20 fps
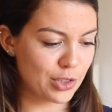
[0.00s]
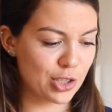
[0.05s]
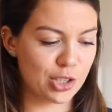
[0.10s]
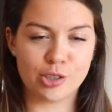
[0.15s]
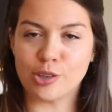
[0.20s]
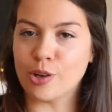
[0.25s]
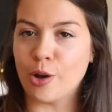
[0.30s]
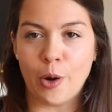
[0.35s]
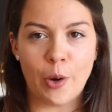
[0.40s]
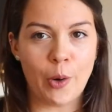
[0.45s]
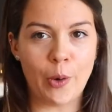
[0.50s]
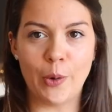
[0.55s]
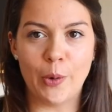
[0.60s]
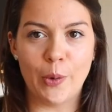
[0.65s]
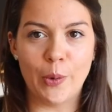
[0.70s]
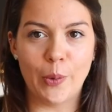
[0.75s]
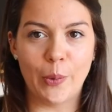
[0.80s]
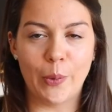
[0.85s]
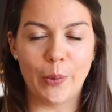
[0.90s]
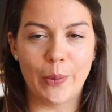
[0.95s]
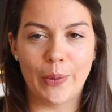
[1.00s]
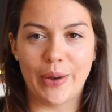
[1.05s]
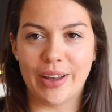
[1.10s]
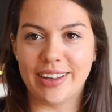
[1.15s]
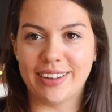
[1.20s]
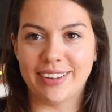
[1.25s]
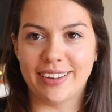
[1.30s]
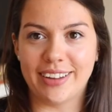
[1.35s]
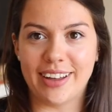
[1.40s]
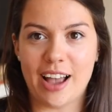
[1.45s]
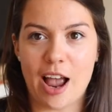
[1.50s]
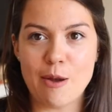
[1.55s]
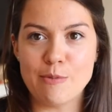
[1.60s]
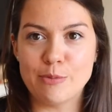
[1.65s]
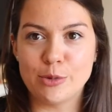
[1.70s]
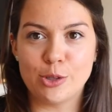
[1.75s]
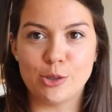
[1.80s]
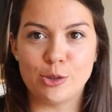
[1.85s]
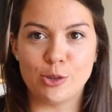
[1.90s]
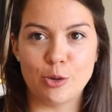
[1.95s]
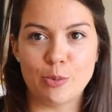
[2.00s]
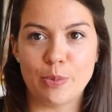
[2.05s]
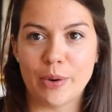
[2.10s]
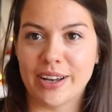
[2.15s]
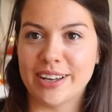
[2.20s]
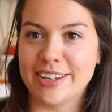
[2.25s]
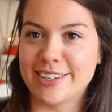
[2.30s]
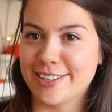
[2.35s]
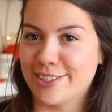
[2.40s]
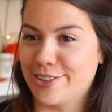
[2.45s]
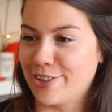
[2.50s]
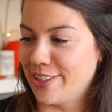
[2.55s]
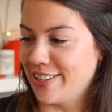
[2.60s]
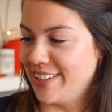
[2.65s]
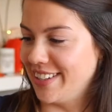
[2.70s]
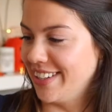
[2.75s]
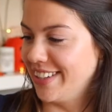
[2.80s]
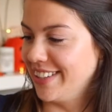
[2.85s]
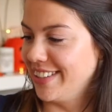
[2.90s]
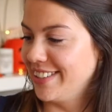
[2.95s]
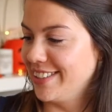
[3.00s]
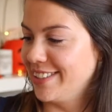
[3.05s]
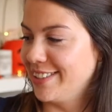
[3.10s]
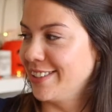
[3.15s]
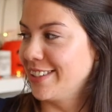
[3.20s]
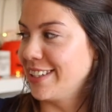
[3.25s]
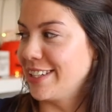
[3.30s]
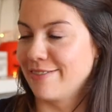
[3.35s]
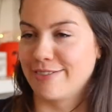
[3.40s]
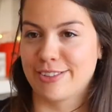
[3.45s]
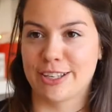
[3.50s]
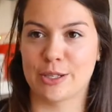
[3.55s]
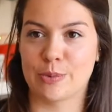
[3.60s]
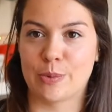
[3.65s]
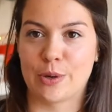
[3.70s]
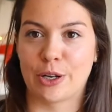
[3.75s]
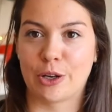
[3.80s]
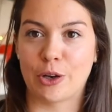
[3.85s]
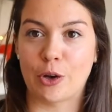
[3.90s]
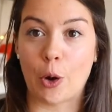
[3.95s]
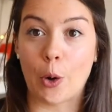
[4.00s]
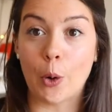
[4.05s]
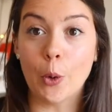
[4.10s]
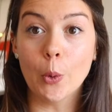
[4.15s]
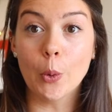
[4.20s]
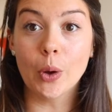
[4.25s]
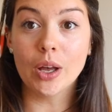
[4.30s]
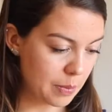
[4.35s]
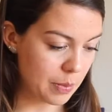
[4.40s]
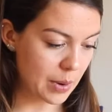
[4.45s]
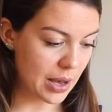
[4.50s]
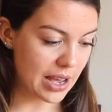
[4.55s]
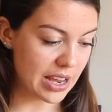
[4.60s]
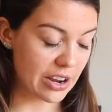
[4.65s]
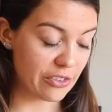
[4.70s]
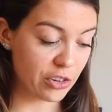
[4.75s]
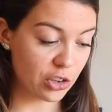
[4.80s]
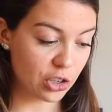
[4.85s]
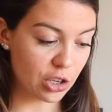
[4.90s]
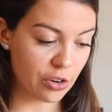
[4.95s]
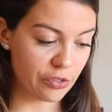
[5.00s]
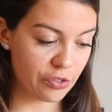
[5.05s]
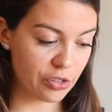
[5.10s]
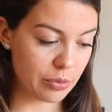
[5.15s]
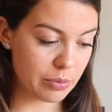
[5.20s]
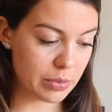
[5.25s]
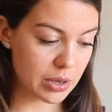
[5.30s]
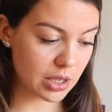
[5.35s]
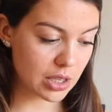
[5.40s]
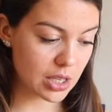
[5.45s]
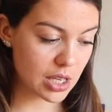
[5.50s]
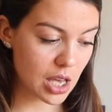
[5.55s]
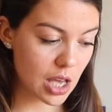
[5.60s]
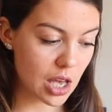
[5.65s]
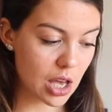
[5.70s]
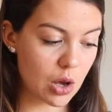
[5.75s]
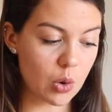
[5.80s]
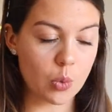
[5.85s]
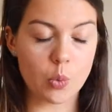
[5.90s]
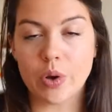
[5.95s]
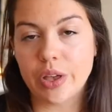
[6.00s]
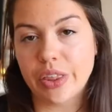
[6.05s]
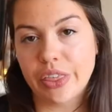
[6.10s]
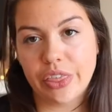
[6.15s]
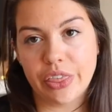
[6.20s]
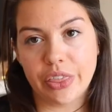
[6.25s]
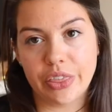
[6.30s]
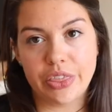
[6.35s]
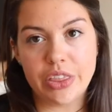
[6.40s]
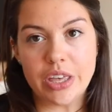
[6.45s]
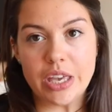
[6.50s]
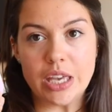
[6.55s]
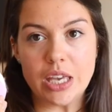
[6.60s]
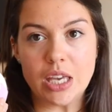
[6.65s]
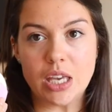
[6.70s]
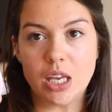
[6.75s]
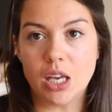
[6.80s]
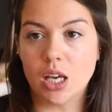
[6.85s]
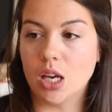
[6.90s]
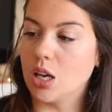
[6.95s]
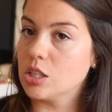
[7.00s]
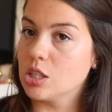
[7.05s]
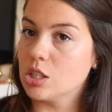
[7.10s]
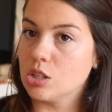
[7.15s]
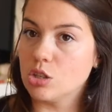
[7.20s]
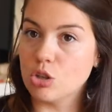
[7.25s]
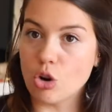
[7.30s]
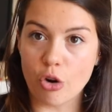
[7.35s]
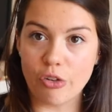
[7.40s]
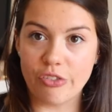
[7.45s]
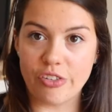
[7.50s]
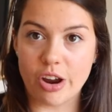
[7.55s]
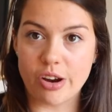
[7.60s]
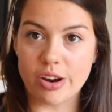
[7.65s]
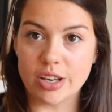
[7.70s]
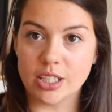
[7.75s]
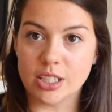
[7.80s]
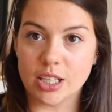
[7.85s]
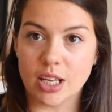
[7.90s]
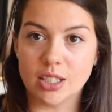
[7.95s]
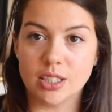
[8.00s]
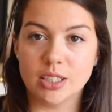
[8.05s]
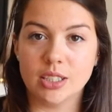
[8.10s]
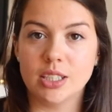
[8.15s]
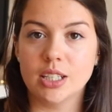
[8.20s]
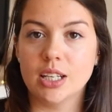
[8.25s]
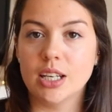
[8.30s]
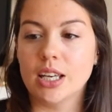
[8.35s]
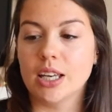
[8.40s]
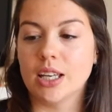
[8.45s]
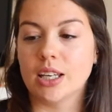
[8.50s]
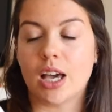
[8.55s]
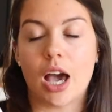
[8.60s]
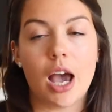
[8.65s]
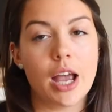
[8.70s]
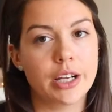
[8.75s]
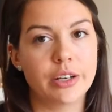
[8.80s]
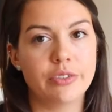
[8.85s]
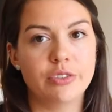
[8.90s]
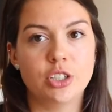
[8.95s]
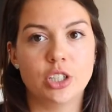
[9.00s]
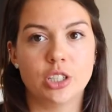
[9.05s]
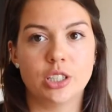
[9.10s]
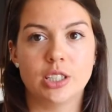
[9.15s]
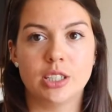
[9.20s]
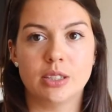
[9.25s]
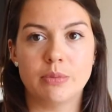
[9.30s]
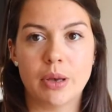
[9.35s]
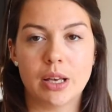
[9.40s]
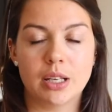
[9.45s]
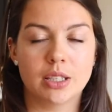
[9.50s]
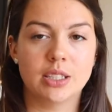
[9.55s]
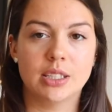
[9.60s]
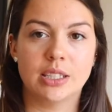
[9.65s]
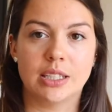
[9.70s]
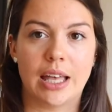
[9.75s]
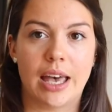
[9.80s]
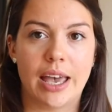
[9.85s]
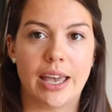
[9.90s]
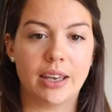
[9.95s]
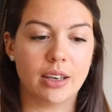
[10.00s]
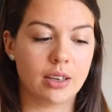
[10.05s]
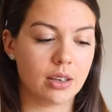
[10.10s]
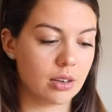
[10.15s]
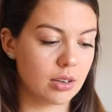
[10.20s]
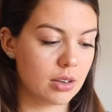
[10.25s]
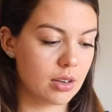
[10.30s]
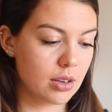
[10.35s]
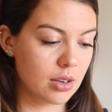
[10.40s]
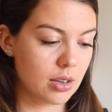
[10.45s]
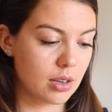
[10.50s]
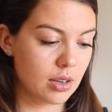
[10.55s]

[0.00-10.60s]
So I'm super interested to give this one a go. But if you're not familiar with the Snow Fairy scent, kind of just smells like